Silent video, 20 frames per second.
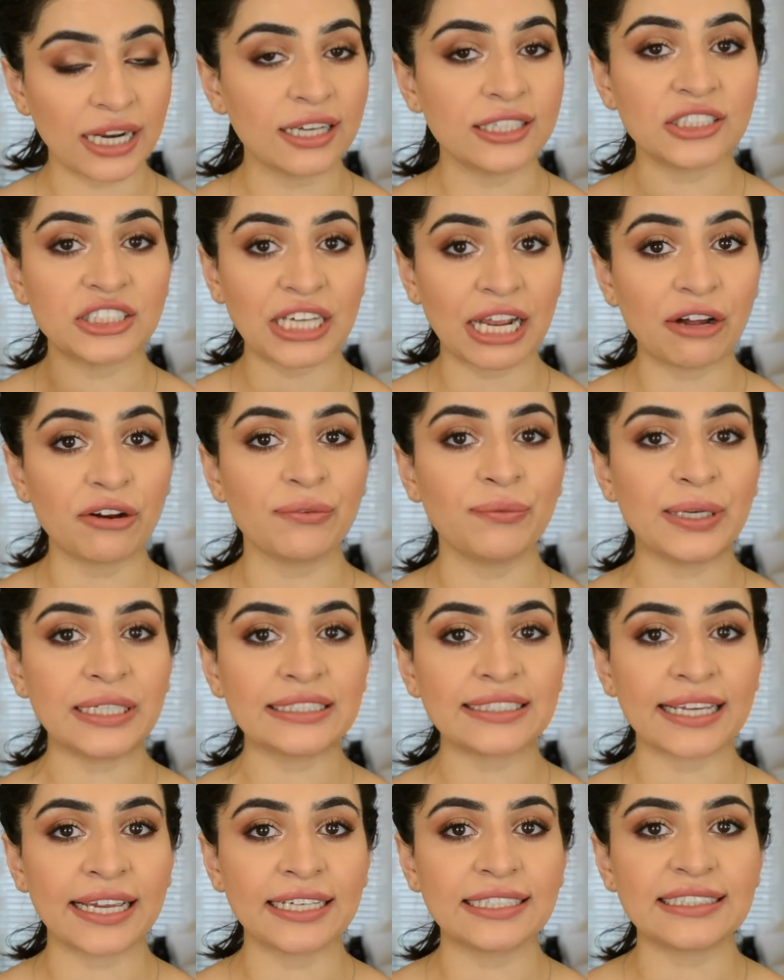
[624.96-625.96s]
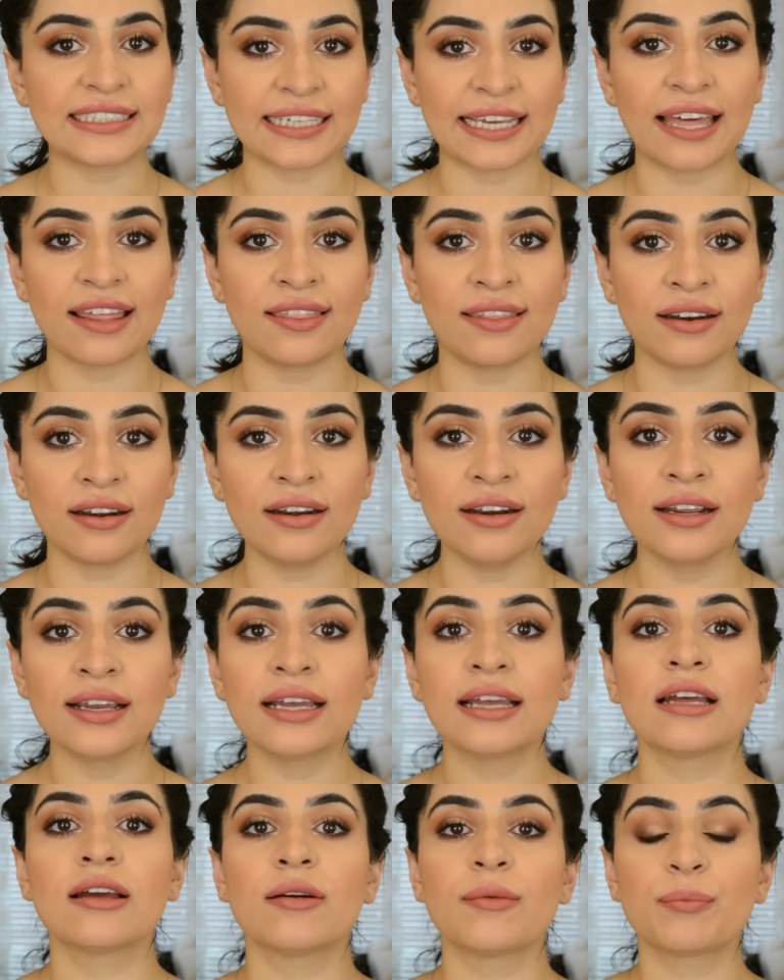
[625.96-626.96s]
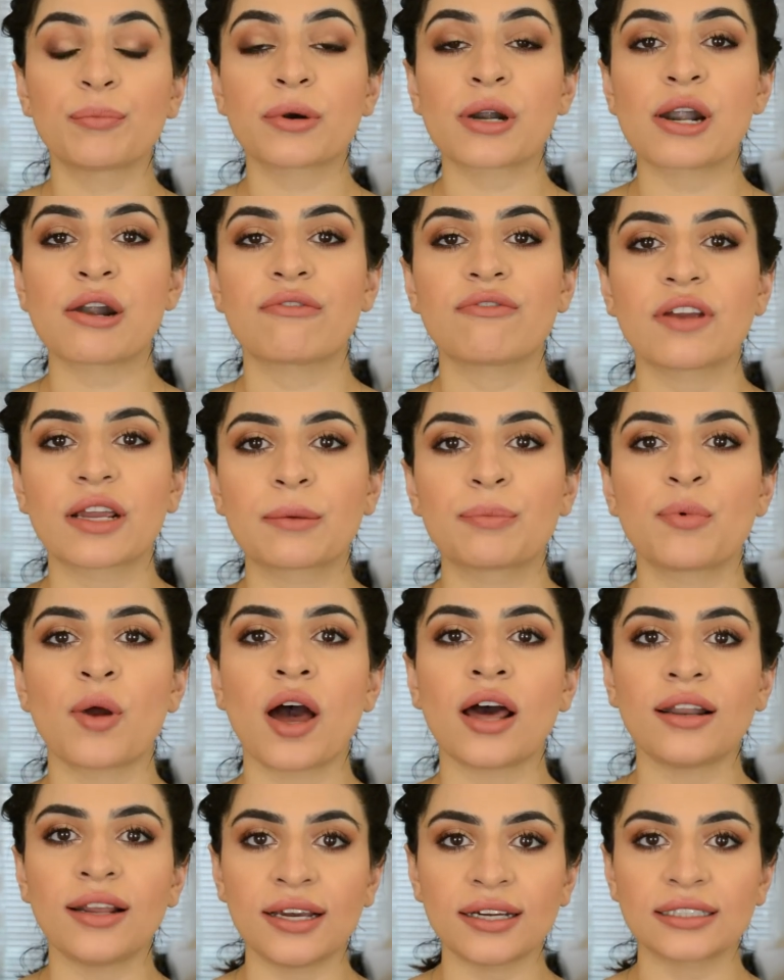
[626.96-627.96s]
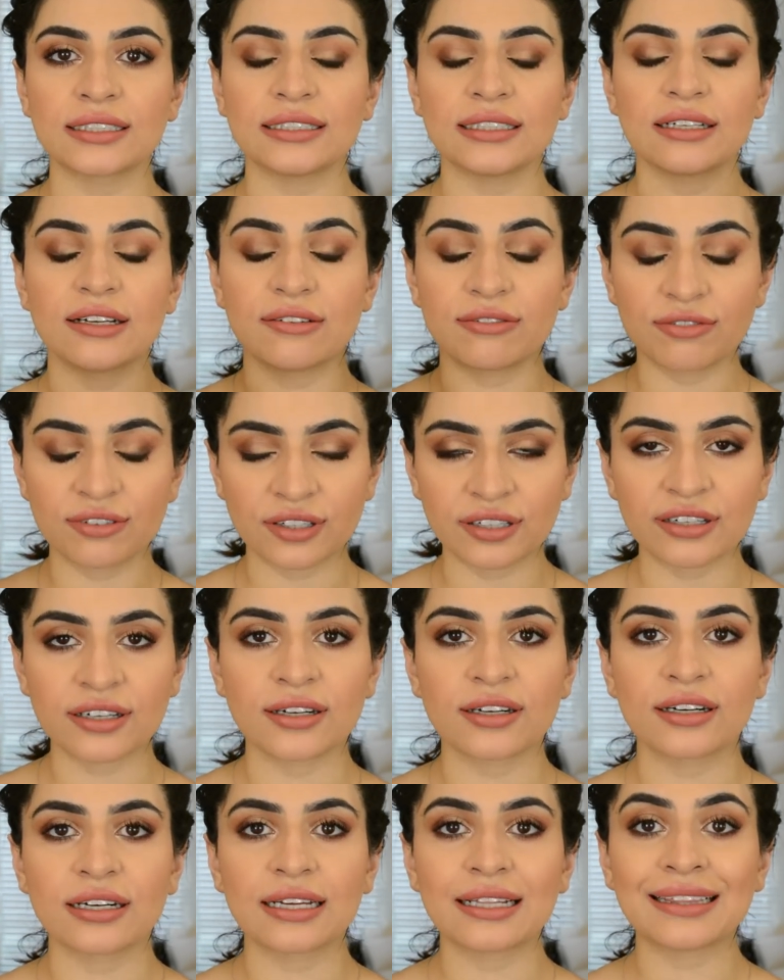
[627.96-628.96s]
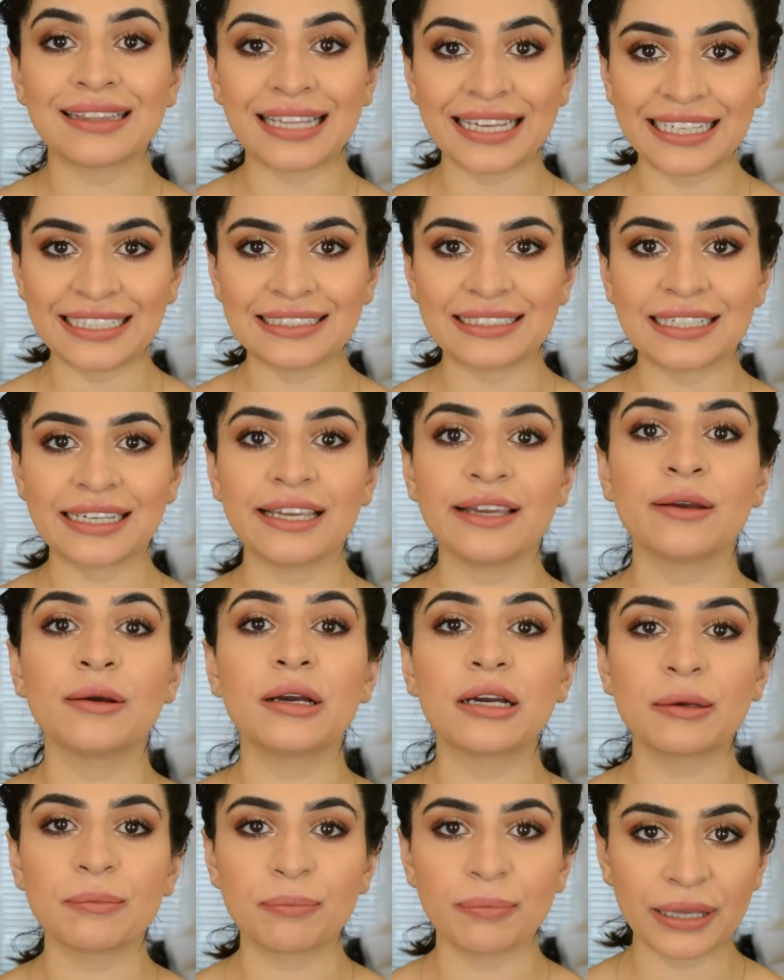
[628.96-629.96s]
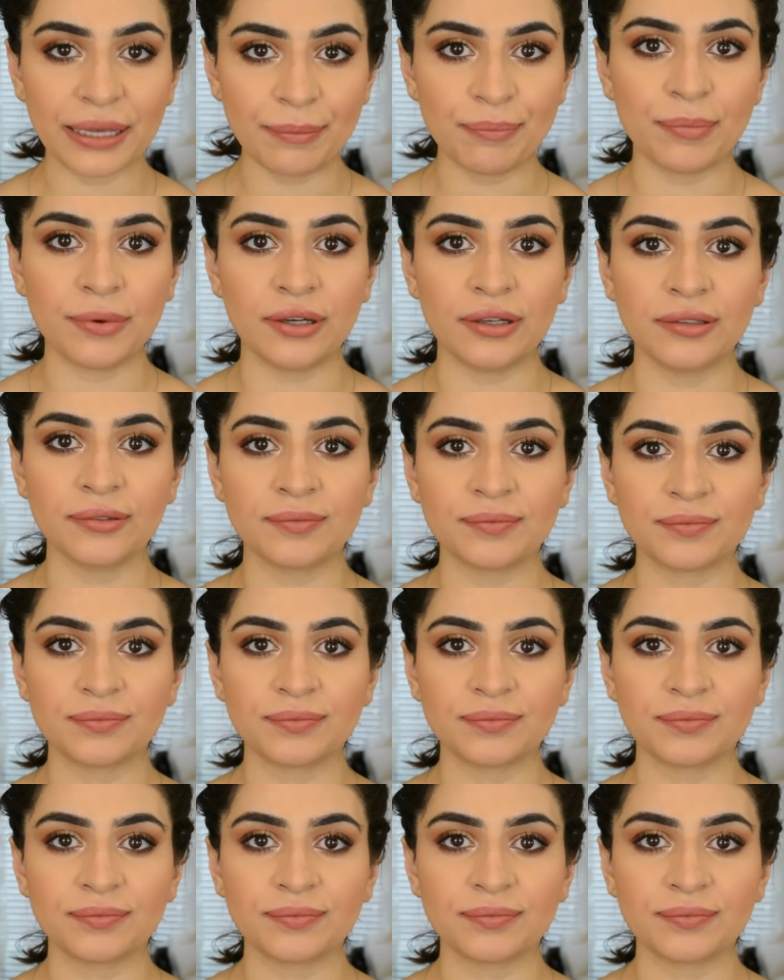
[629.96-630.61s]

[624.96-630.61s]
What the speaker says: Shall we say it together? Perfect product for lazy people.